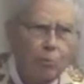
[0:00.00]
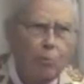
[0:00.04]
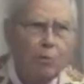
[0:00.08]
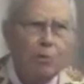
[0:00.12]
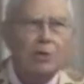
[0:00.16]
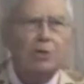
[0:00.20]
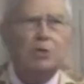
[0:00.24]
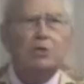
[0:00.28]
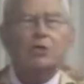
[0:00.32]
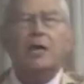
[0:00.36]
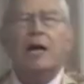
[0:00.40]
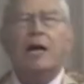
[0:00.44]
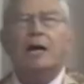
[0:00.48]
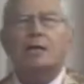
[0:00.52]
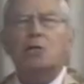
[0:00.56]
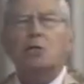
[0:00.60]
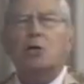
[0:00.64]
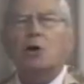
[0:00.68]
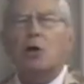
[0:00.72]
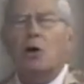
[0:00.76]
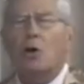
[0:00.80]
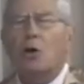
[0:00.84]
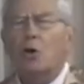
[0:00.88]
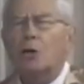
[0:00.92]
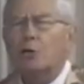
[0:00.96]
but what is
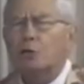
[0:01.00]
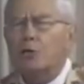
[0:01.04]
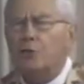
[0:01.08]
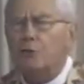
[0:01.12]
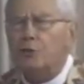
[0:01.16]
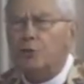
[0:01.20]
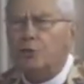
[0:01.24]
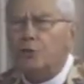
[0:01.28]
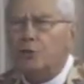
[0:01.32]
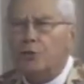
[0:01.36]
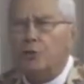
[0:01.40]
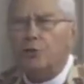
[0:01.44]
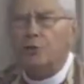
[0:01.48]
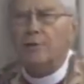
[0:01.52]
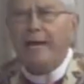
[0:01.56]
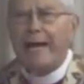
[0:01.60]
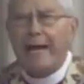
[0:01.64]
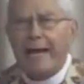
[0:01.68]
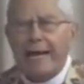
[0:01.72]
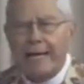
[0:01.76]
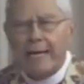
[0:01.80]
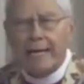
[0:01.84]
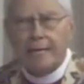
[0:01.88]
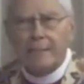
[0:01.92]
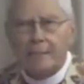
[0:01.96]
God calling you to do?
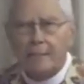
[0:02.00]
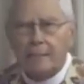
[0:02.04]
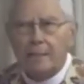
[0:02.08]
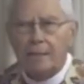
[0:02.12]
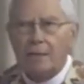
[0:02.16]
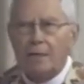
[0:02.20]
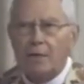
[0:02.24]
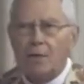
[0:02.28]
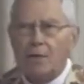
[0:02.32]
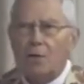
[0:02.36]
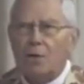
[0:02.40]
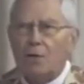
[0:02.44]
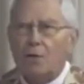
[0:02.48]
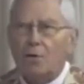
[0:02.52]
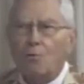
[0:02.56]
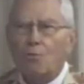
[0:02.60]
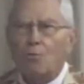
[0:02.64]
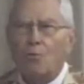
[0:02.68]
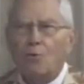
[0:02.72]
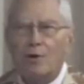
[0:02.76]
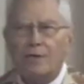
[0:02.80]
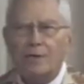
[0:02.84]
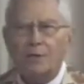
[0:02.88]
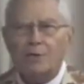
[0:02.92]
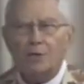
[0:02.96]
And
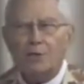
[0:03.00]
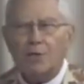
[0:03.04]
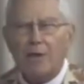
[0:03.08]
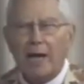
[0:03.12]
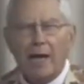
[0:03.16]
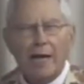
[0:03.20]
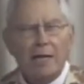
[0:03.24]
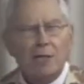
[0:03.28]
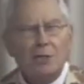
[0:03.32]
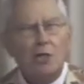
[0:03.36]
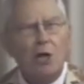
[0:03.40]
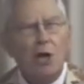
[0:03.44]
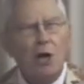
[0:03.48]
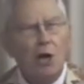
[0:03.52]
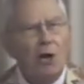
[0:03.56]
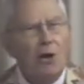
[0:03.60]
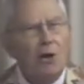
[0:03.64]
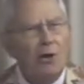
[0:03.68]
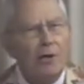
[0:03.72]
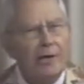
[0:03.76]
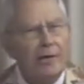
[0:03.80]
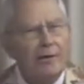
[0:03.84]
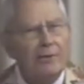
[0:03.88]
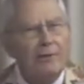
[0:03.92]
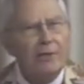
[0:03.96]
what is God
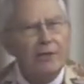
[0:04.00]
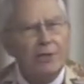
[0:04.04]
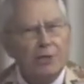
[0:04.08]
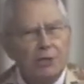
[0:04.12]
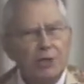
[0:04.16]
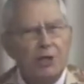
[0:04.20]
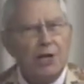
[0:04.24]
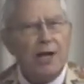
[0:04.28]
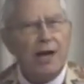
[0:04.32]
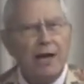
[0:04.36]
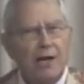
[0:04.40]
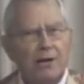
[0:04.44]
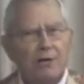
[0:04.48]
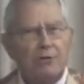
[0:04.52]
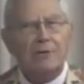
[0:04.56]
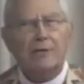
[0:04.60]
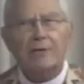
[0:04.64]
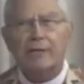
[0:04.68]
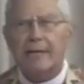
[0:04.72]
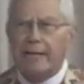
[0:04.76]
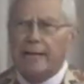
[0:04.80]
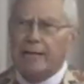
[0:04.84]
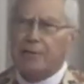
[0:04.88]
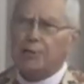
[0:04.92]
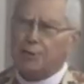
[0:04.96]
calling this
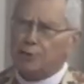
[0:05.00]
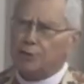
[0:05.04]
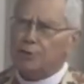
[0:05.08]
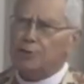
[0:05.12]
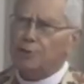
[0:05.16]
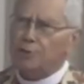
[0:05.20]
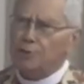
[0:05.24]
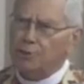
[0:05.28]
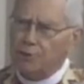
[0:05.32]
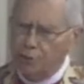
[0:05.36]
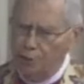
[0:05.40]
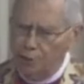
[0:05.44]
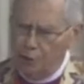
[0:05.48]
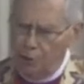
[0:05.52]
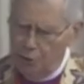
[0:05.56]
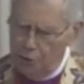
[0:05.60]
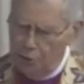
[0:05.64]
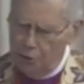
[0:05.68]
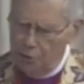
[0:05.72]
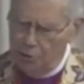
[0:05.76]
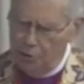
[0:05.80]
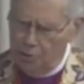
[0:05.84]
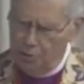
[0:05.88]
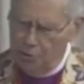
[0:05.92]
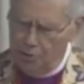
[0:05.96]
congregation to
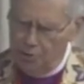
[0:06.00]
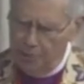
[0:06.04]
do?